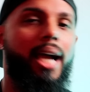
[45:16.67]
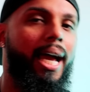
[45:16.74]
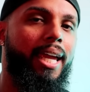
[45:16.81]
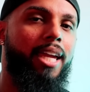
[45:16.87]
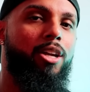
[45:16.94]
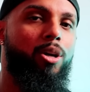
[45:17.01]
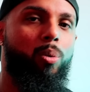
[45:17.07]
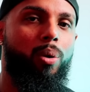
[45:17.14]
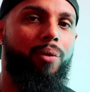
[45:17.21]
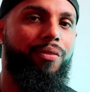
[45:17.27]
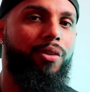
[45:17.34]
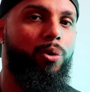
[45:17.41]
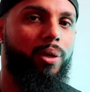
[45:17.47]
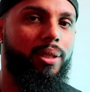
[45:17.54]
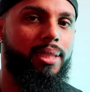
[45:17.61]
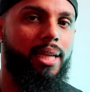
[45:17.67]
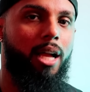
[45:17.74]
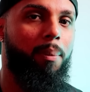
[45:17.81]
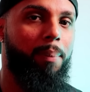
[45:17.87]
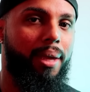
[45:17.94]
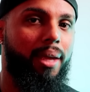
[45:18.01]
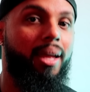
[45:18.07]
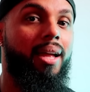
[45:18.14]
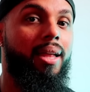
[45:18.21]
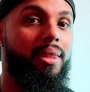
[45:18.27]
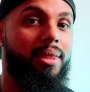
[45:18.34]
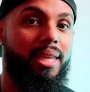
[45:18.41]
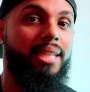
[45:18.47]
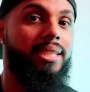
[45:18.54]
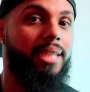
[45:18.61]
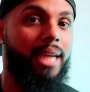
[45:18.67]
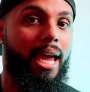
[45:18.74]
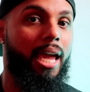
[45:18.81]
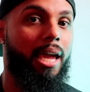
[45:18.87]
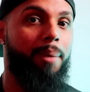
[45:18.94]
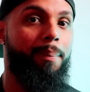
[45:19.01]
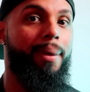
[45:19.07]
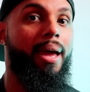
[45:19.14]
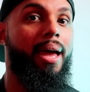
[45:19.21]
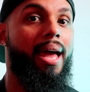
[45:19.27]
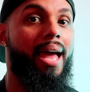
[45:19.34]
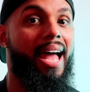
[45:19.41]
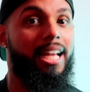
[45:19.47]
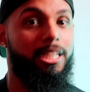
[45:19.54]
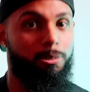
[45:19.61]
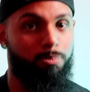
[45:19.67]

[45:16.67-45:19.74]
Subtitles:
I hear a reviewer tell me this game has